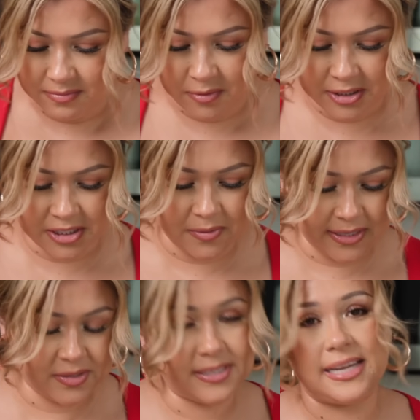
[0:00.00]
we're just going
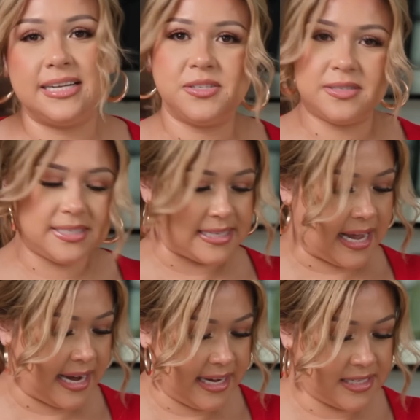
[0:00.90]
to set it to the
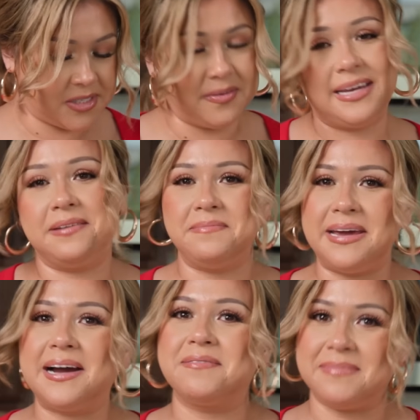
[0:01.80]
side so we can
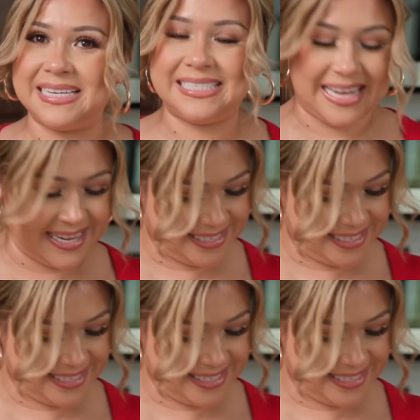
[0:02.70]
make our masa.